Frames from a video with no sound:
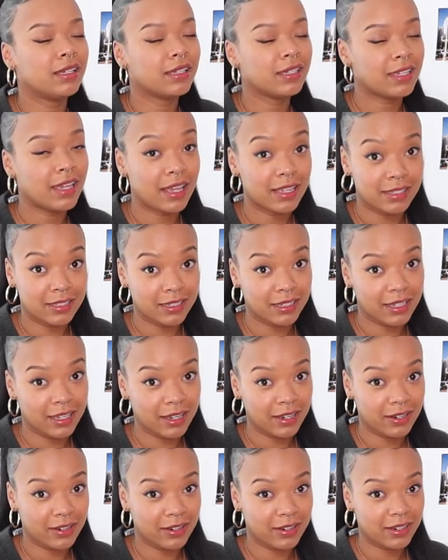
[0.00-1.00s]
yes a
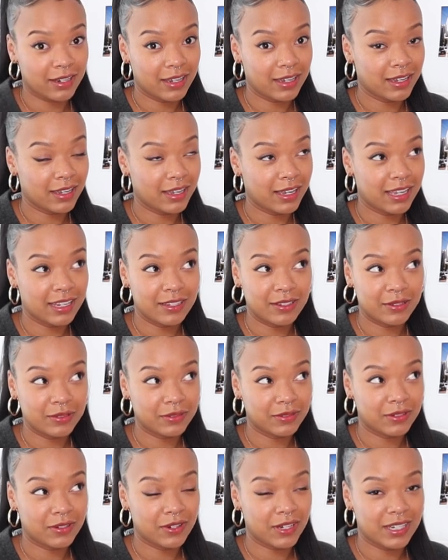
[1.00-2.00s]
year I know,
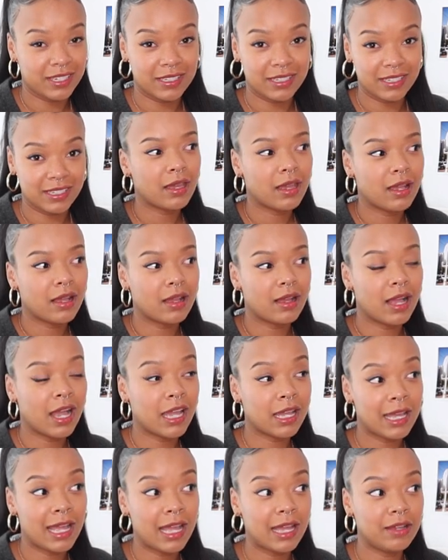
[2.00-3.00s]
crazy.
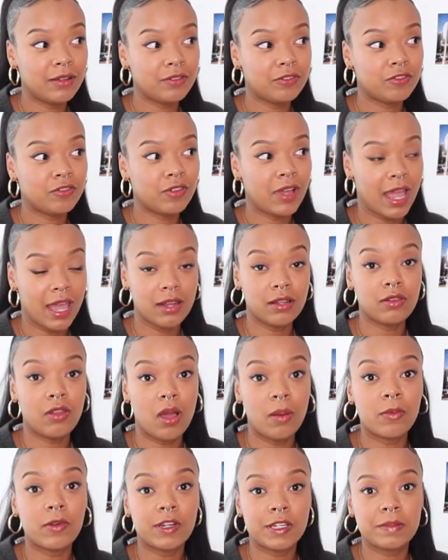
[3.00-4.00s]
I have had a
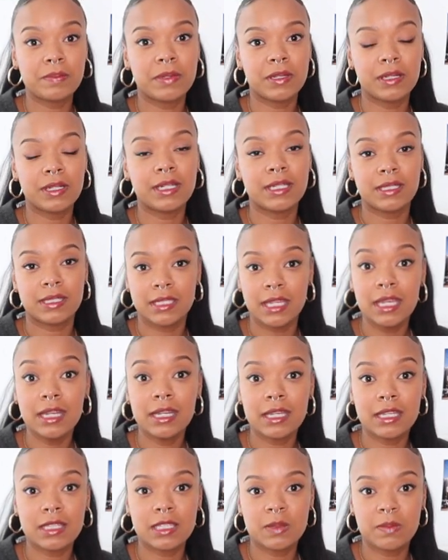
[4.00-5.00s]
lot more experience
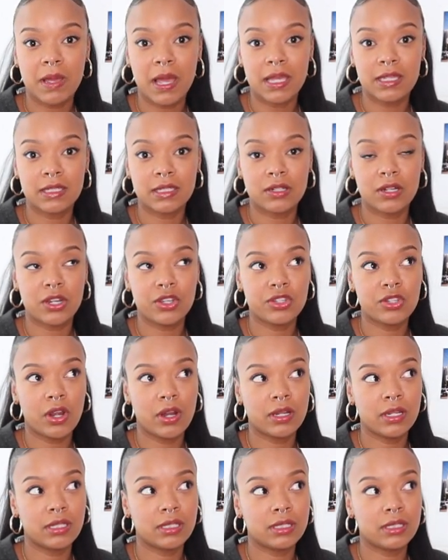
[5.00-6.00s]
dating in this past year. I
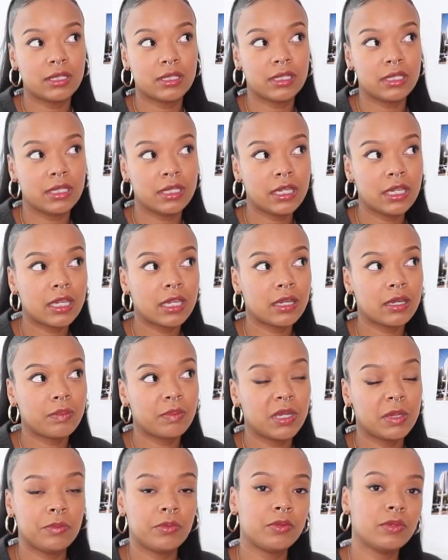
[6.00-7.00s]
started seeing
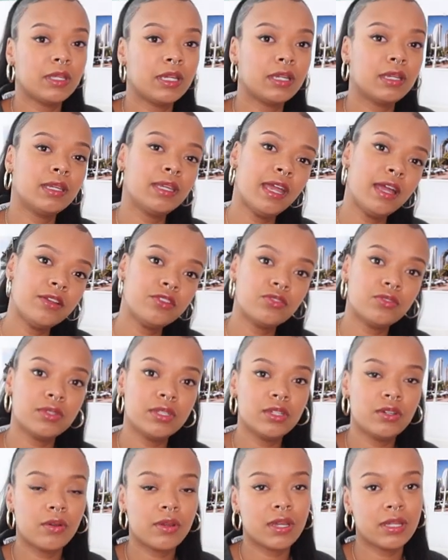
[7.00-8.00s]
people like
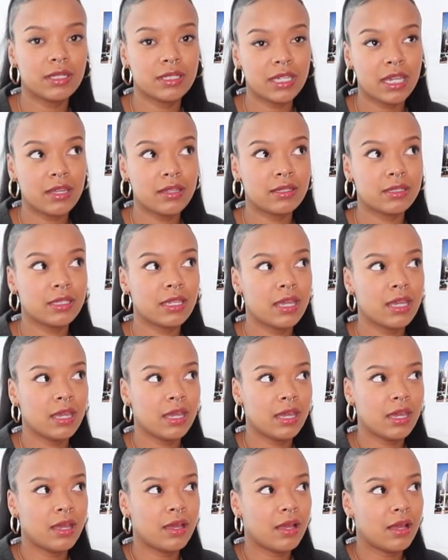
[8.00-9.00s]
casually going on dates.
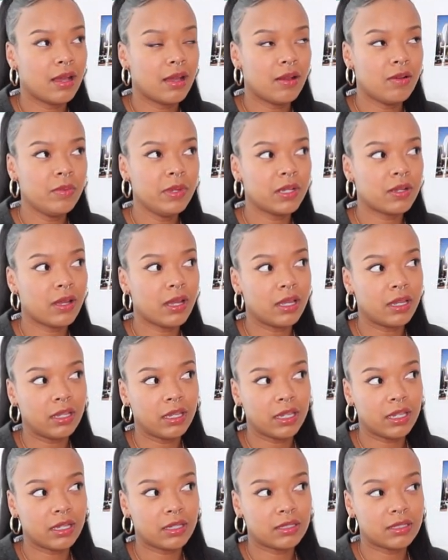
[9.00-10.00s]
Oh my God,
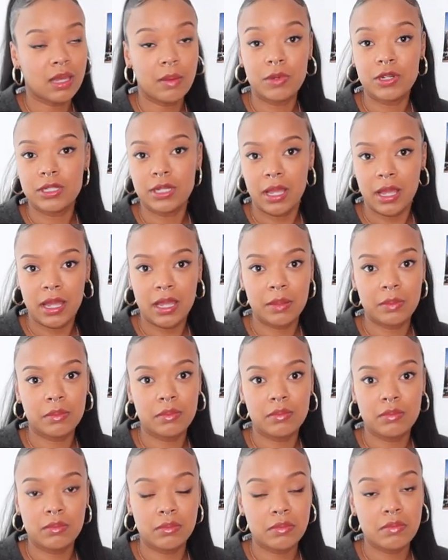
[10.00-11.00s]
like
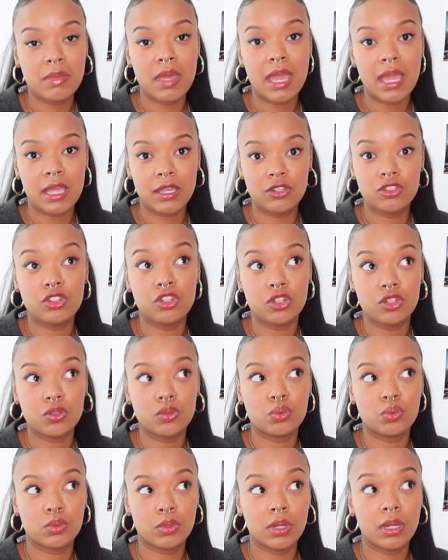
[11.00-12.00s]
summertime, May,
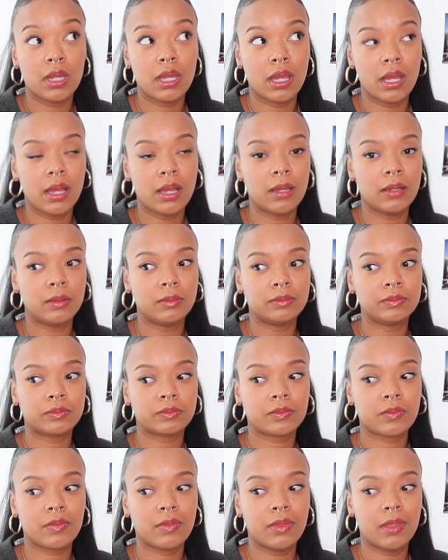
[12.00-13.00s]
June. Um,
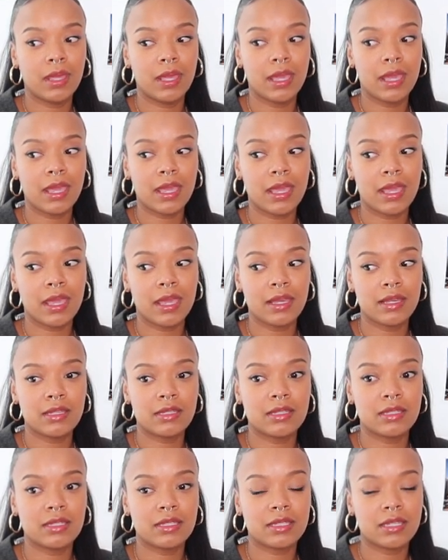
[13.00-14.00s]

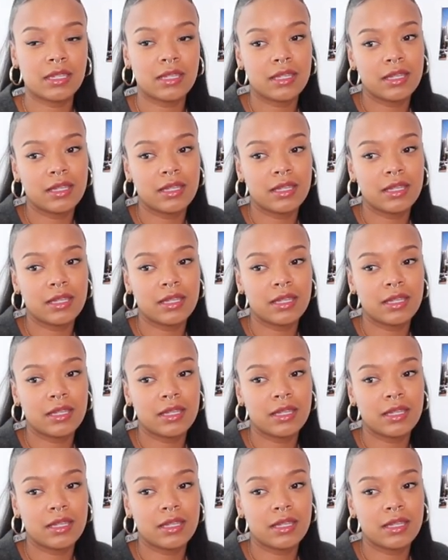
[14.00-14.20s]
and